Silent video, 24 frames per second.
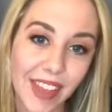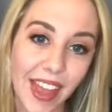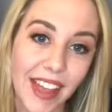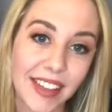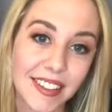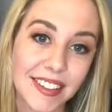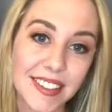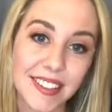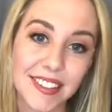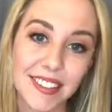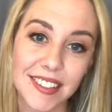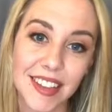
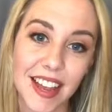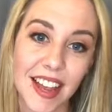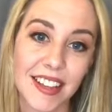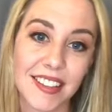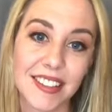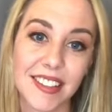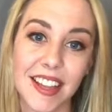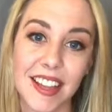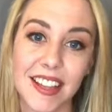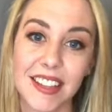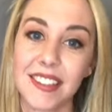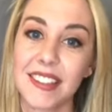that's
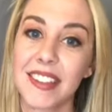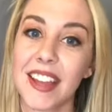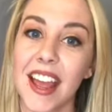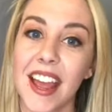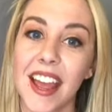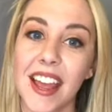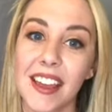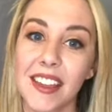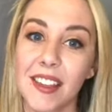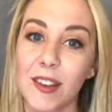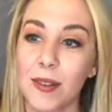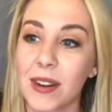as they
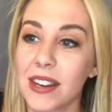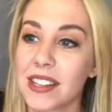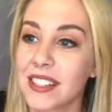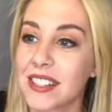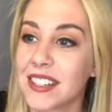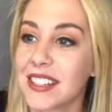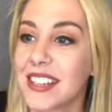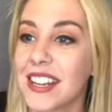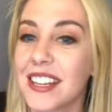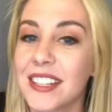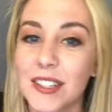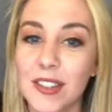say, the
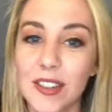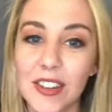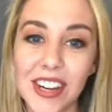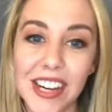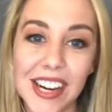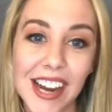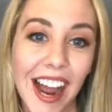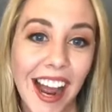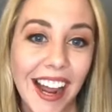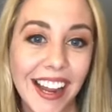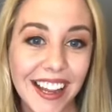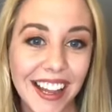rest is
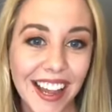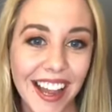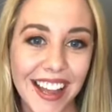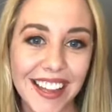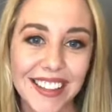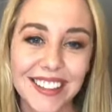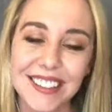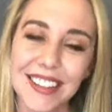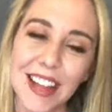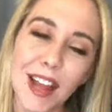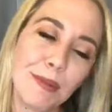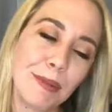history, I
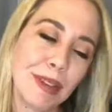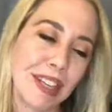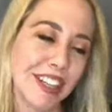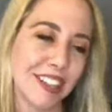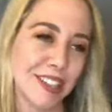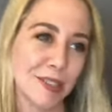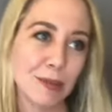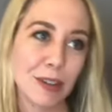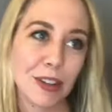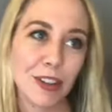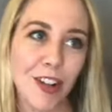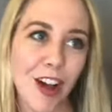guess. I
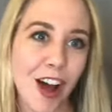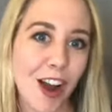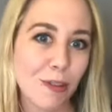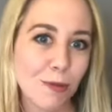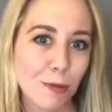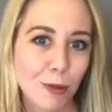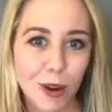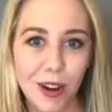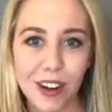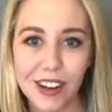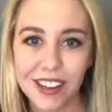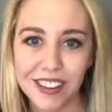mean, it's been a
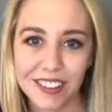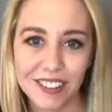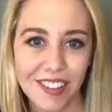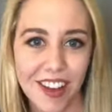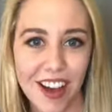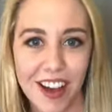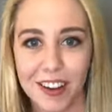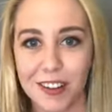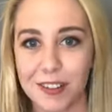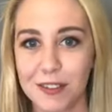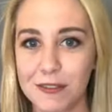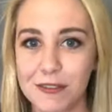lot of work and a
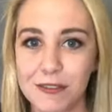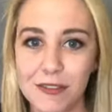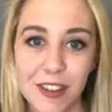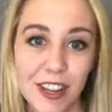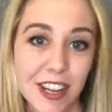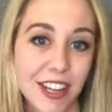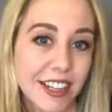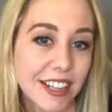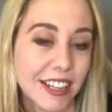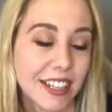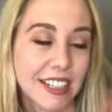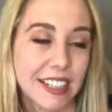lot of
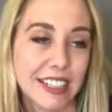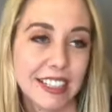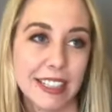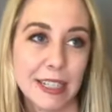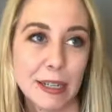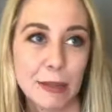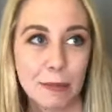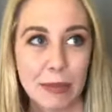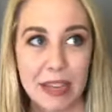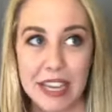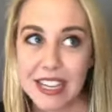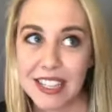
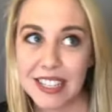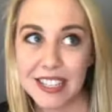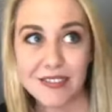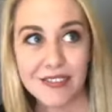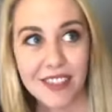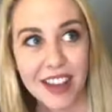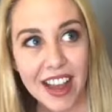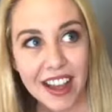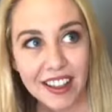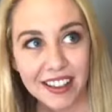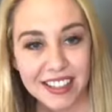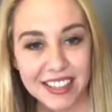peaks
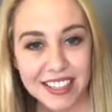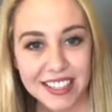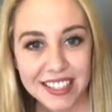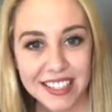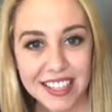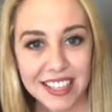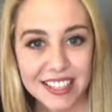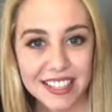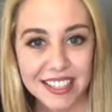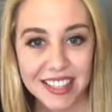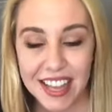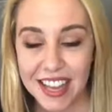and
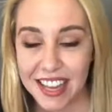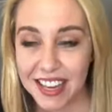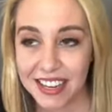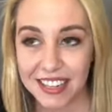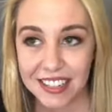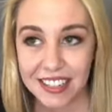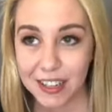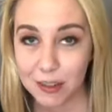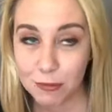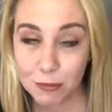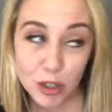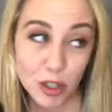valleys since
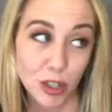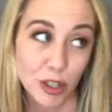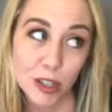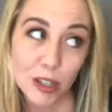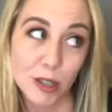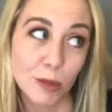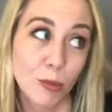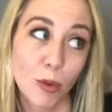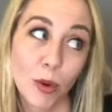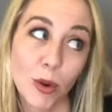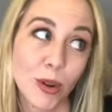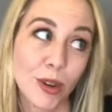then, and I'm
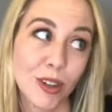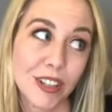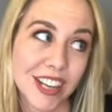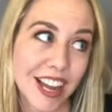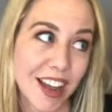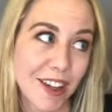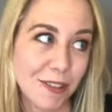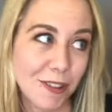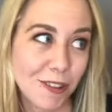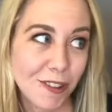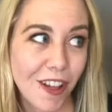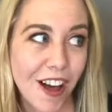sure more
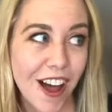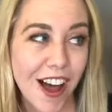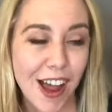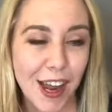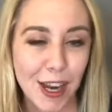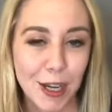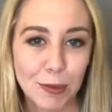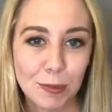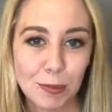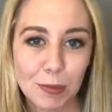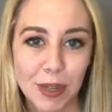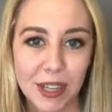down the
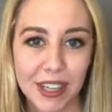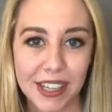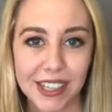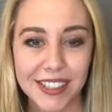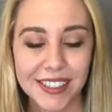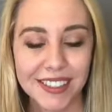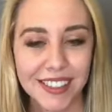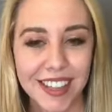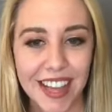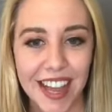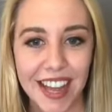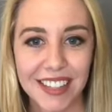line,
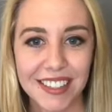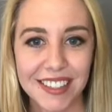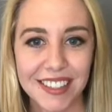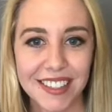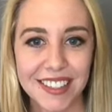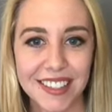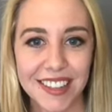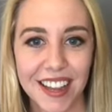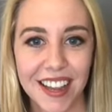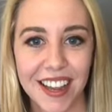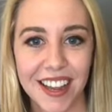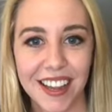but
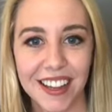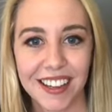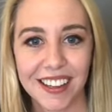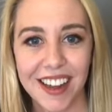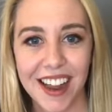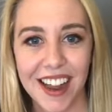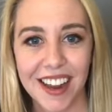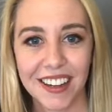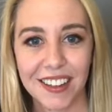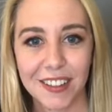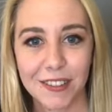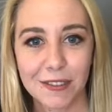that's uh,
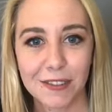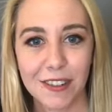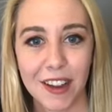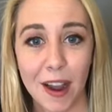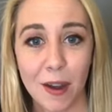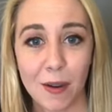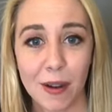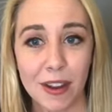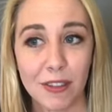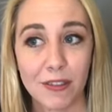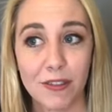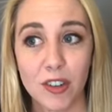kind of
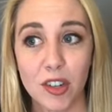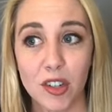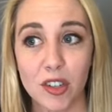how I